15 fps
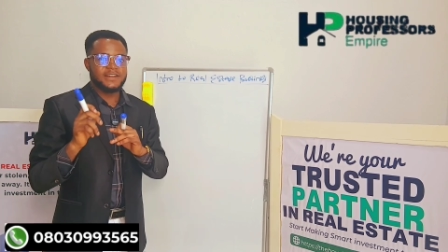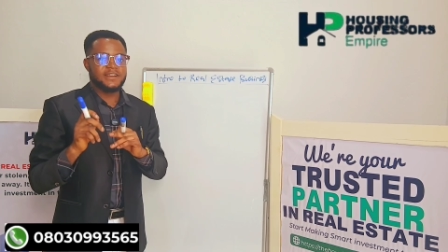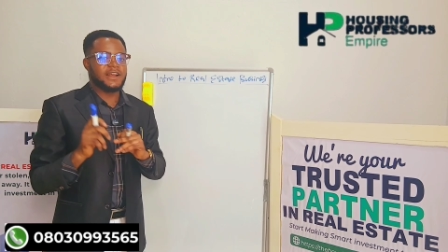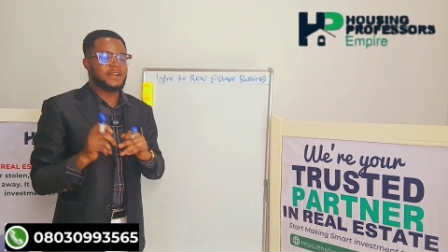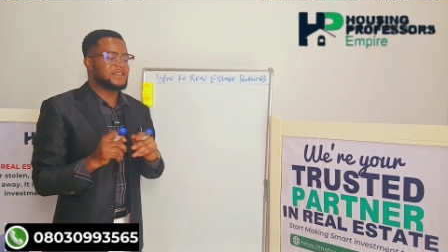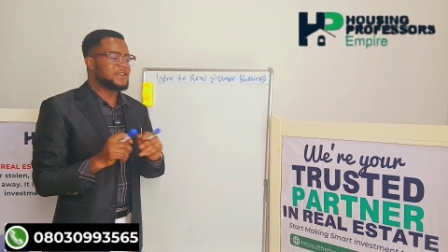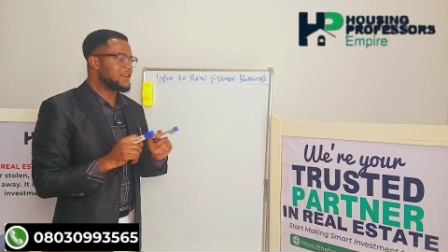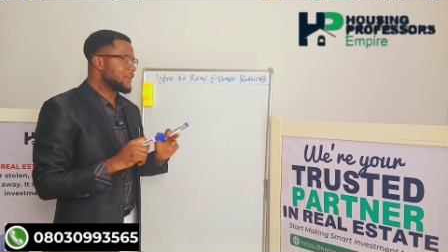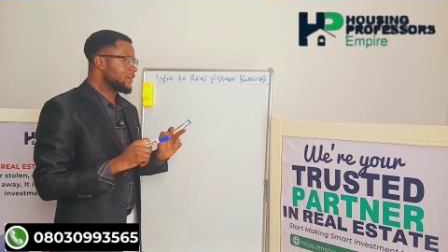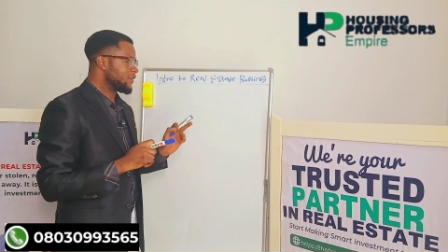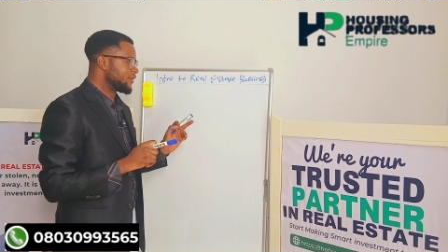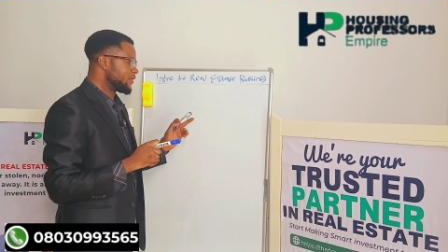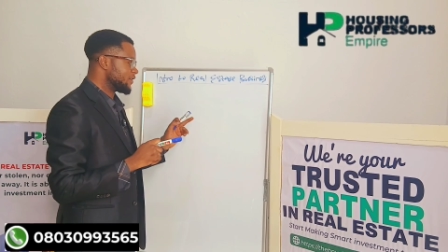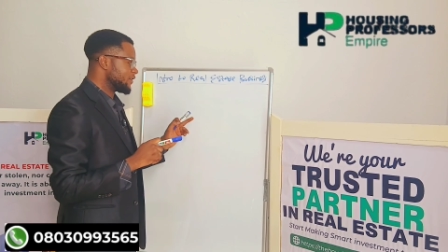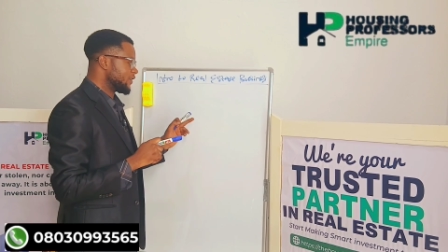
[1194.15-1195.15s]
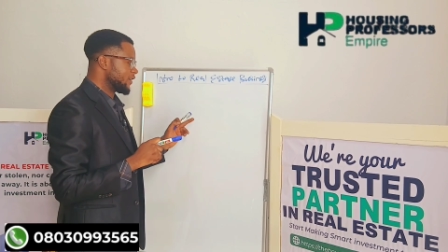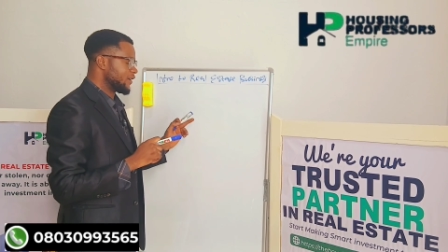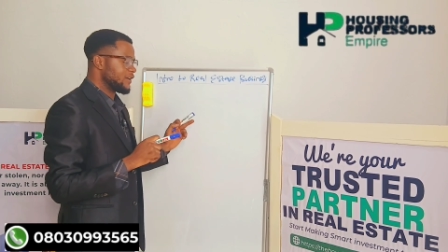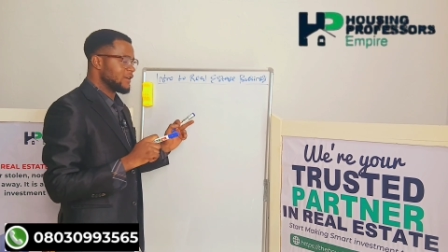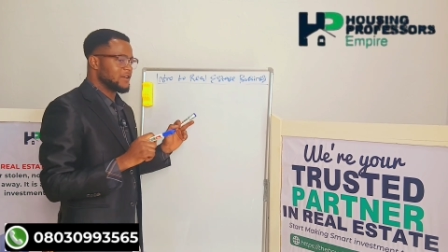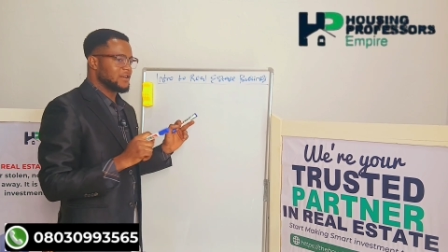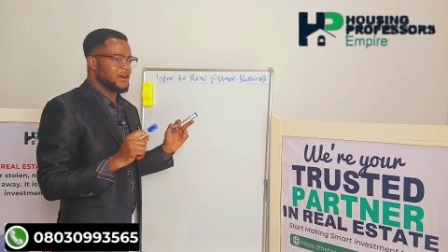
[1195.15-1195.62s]
that
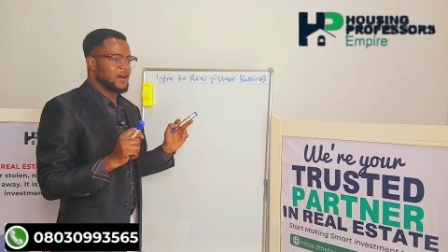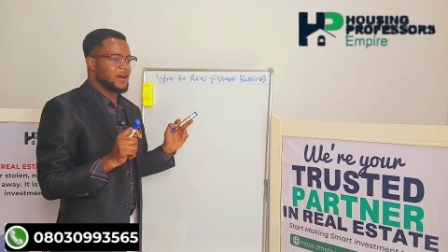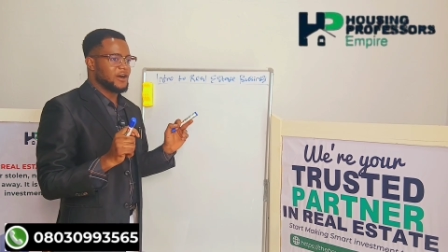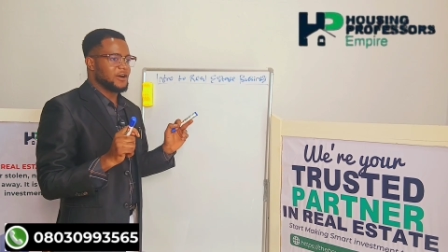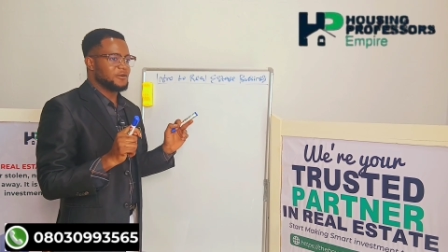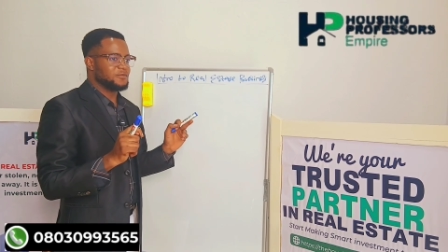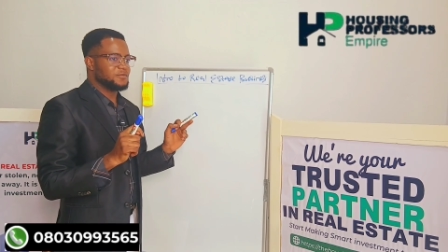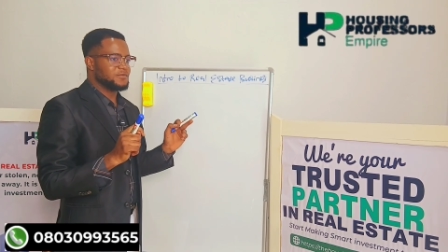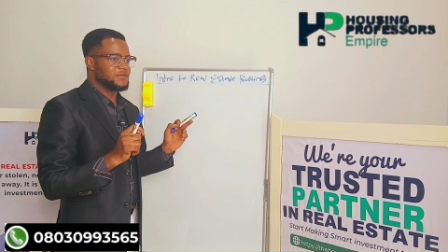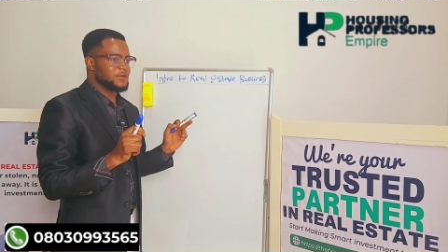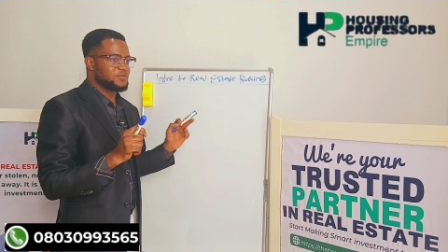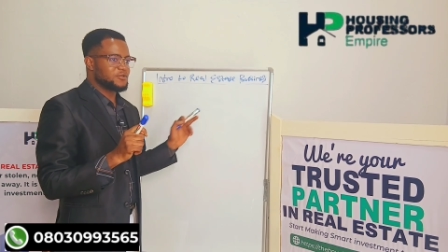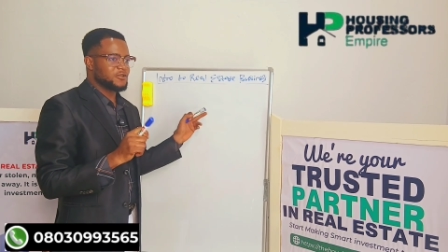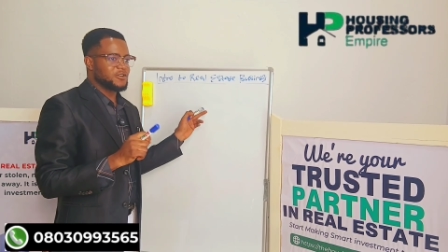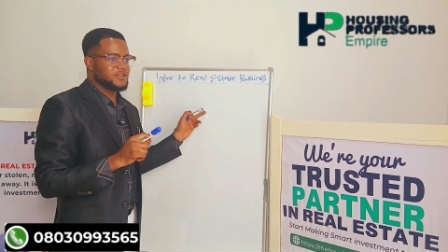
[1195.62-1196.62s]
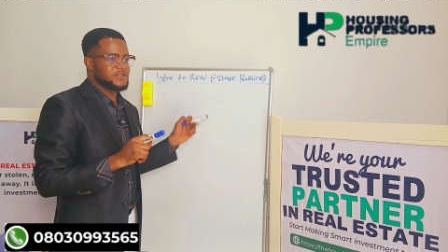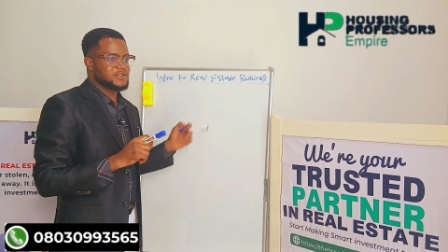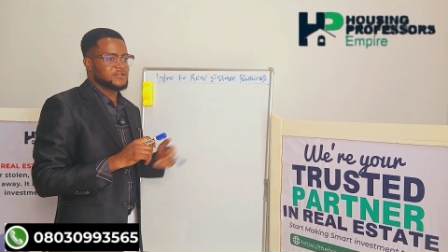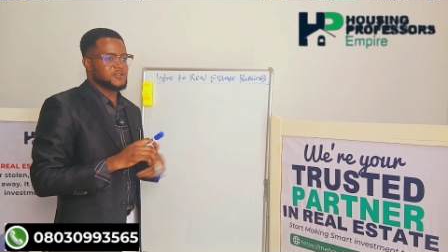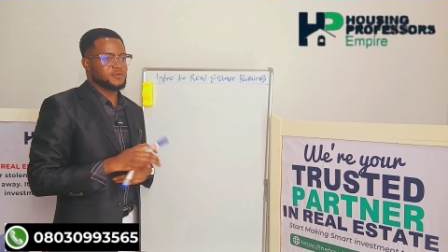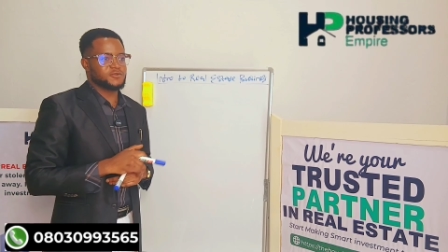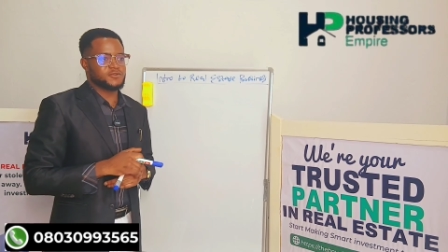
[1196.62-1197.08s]
the product
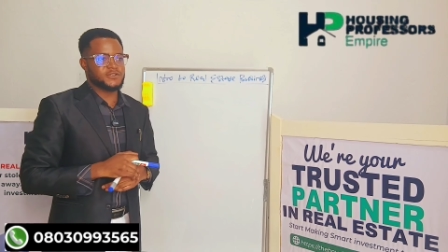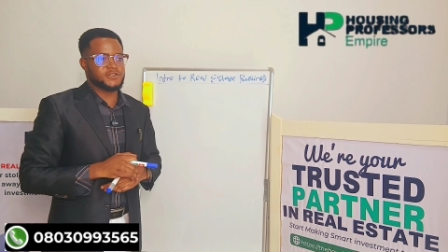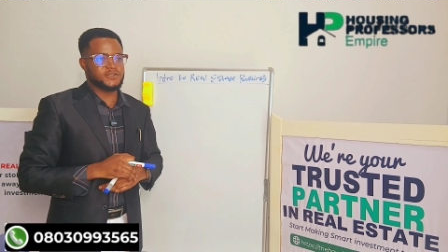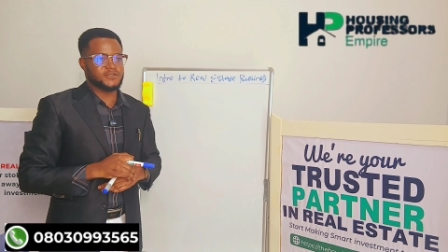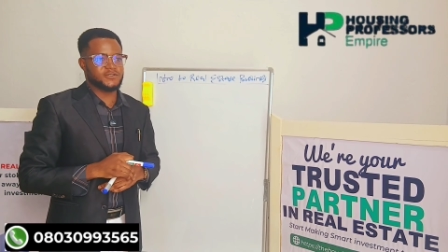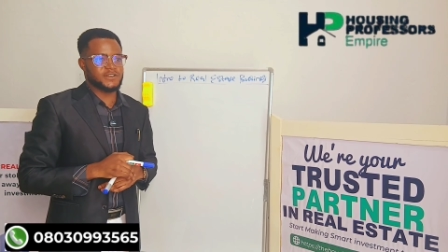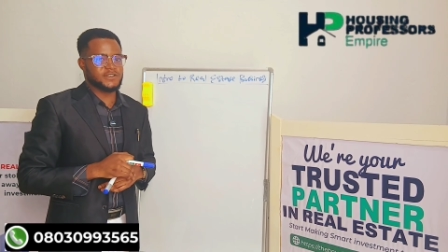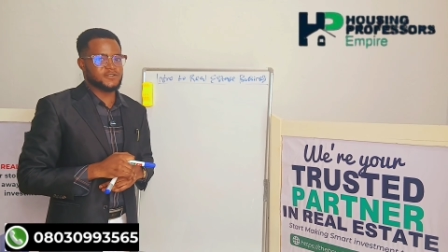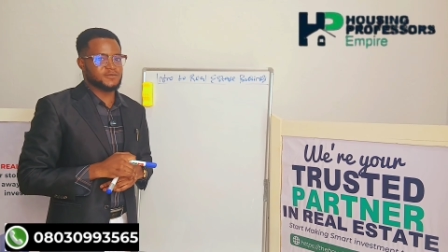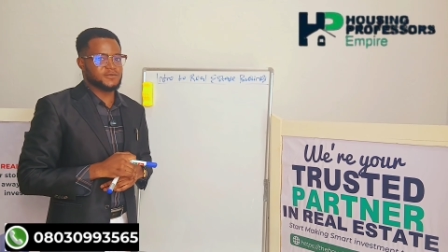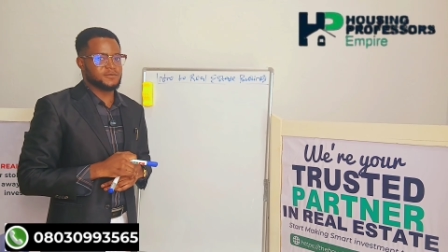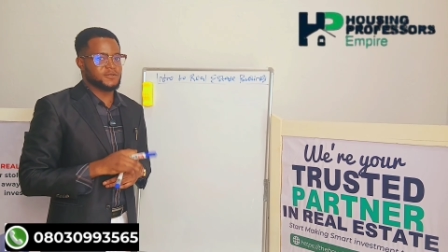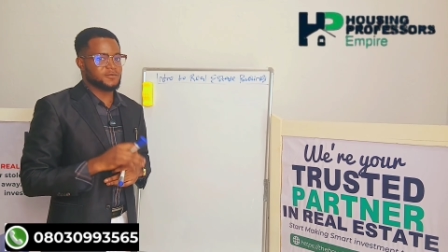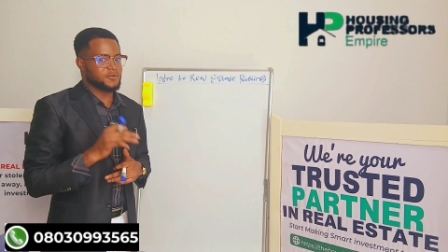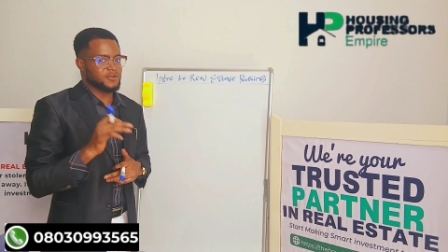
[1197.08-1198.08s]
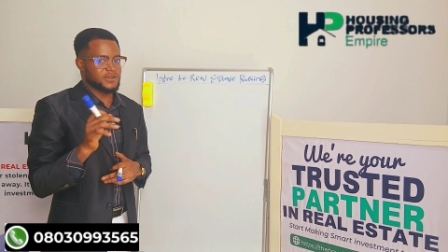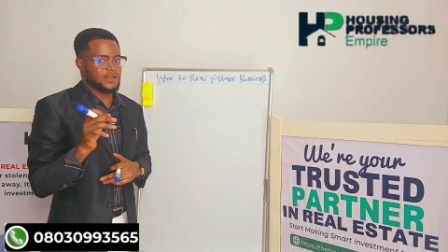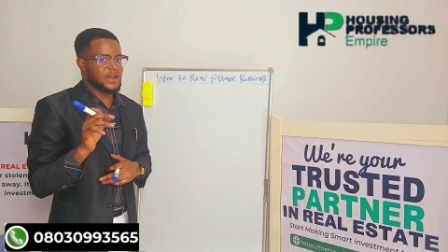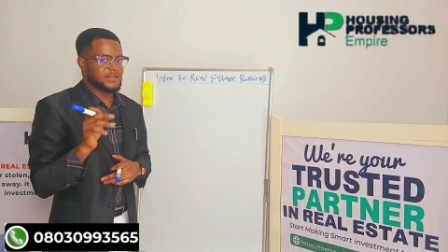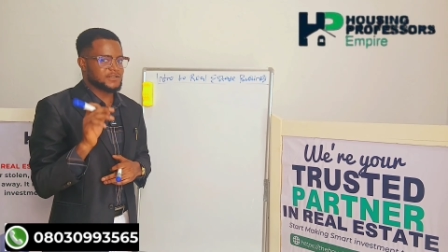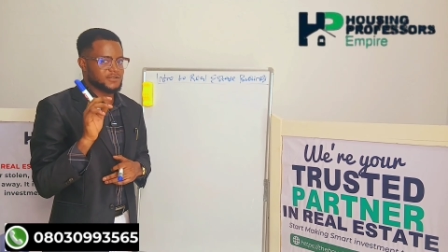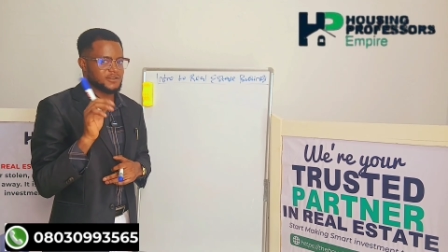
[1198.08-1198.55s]
is up to 600 and something, but
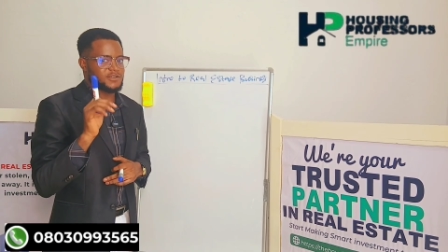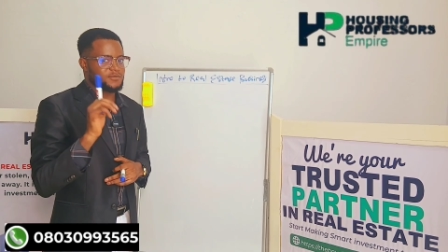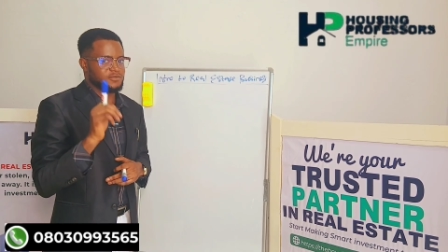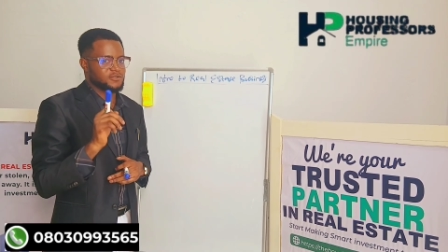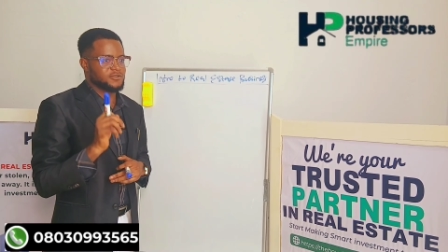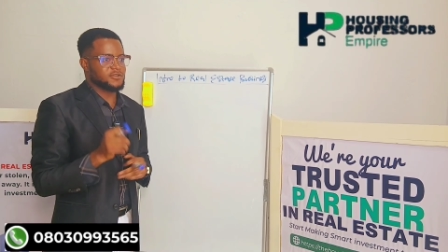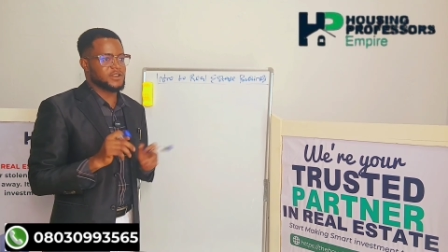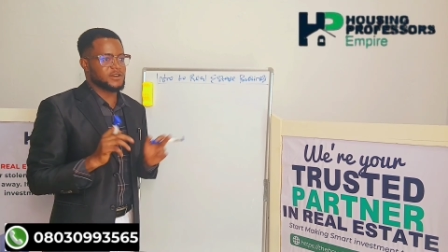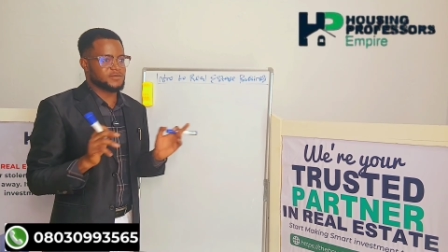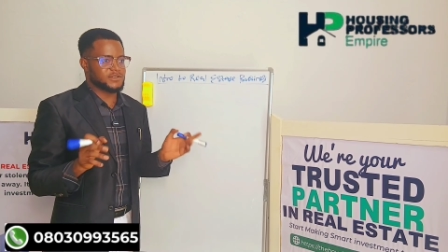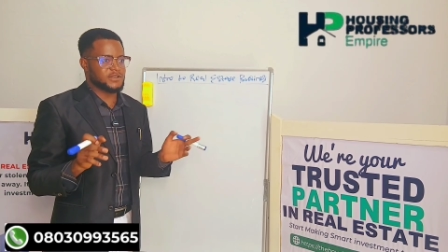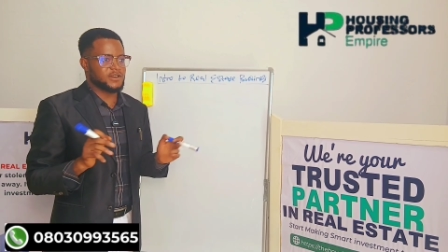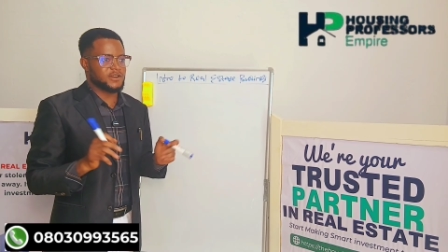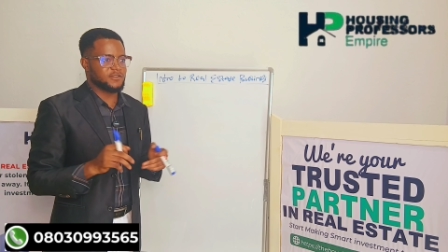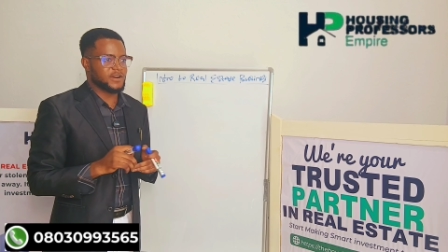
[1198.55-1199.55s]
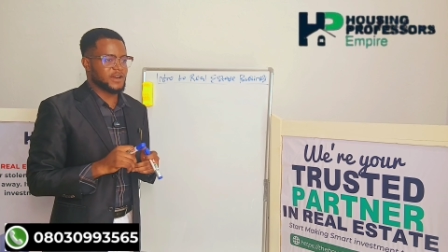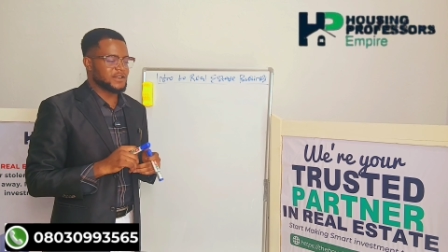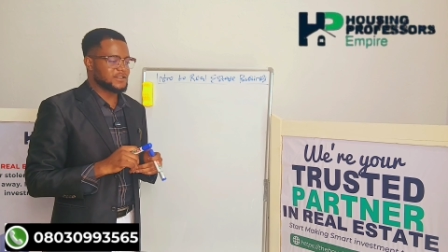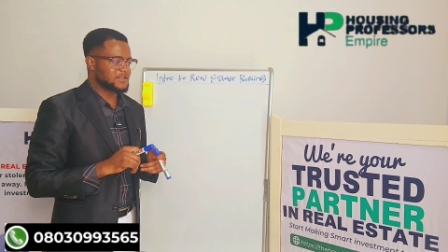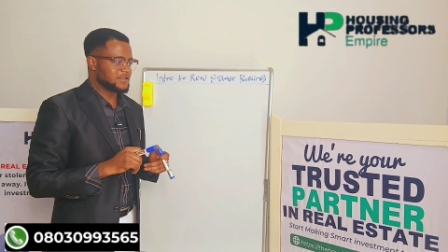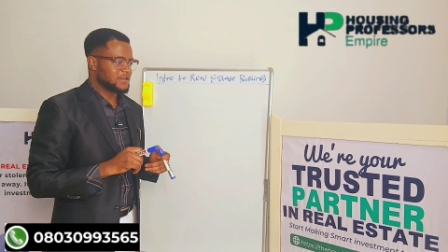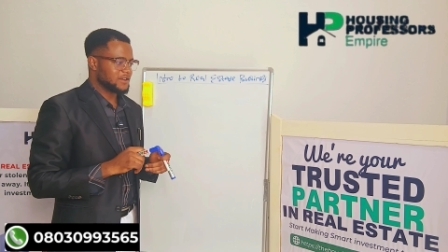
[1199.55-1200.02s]
that's not the product I'm selling,
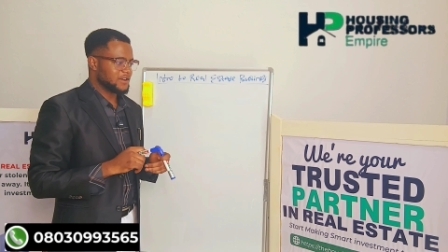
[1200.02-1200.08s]
right?